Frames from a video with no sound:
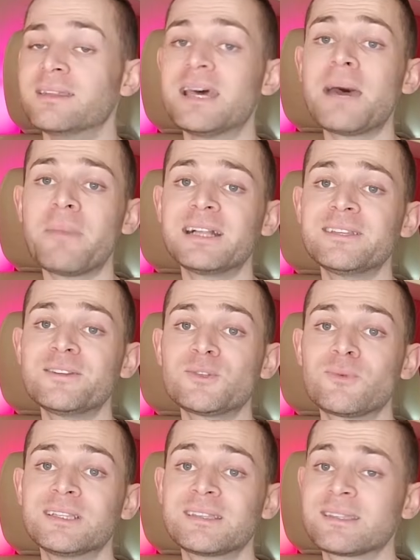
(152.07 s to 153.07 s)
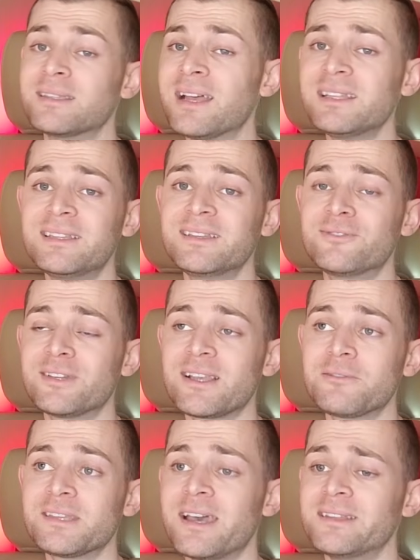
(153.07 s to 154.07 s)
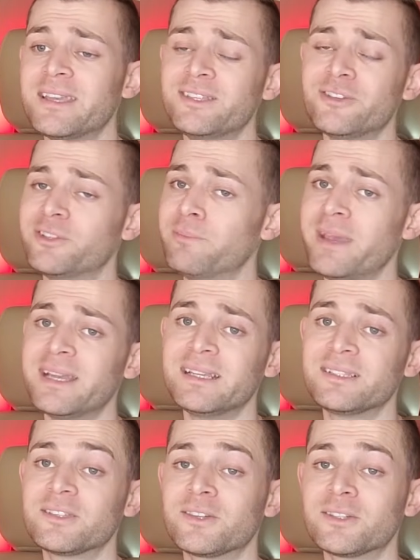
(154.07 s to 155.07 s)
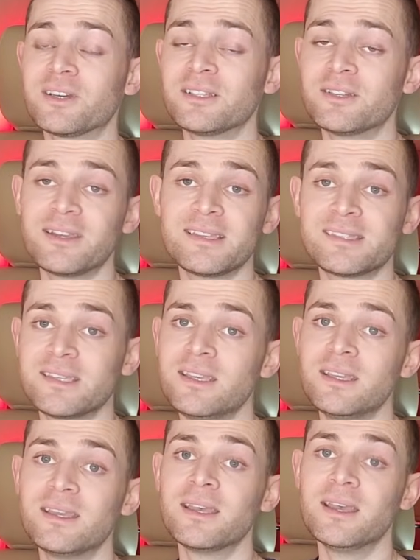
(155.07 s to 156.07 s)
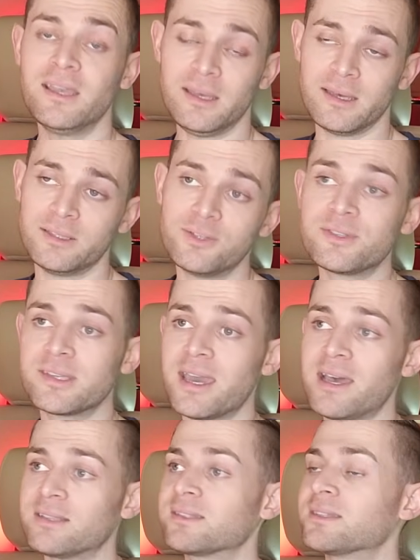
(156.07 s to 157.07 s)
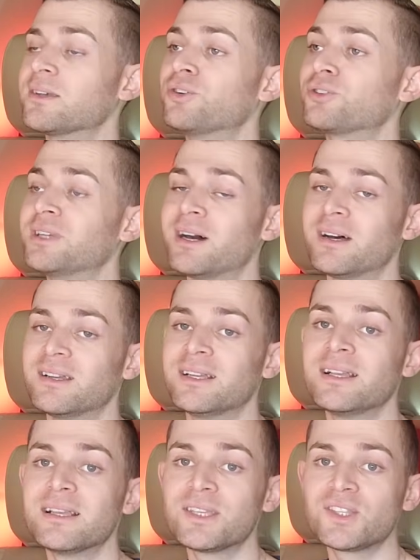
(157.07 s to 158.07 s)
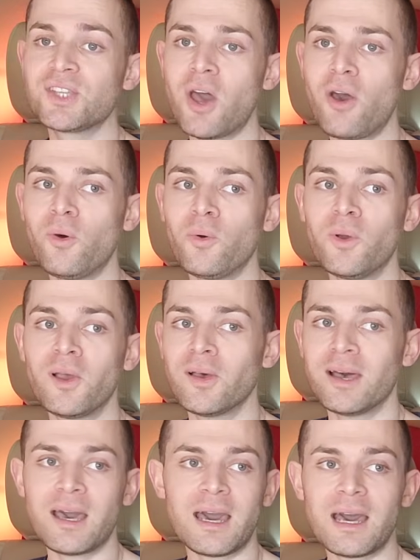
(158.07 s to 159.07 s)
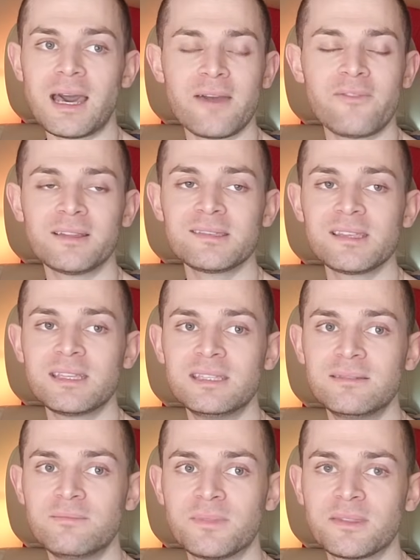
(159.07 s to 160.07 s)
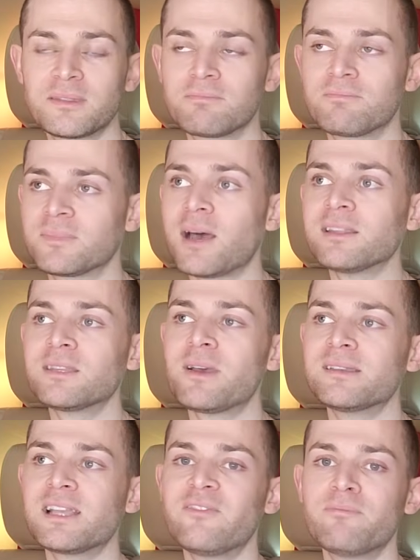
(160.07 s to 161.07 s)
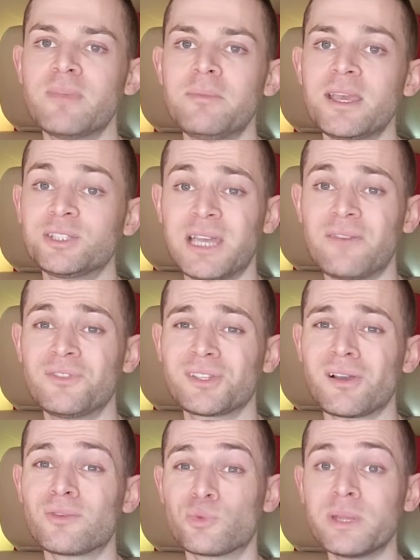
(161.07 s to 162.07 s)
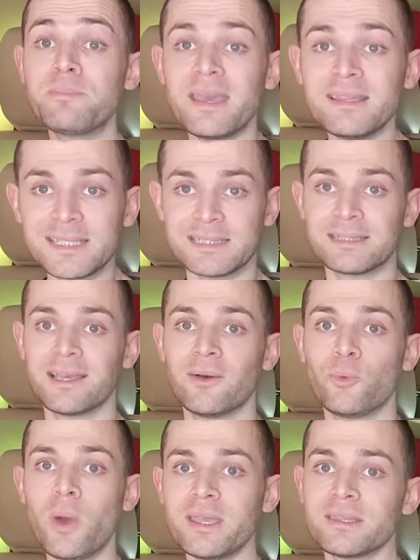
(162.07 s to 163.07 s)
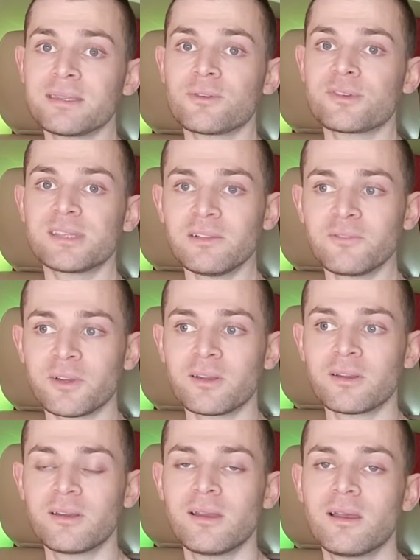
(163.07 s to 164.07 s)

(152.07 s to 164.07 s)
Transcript: And that matters when it's ninety degrees outside and you're debating to turn on your A C and use gas or not. So I've honestly thought to myself, maybe I should have this car repainted white or silver.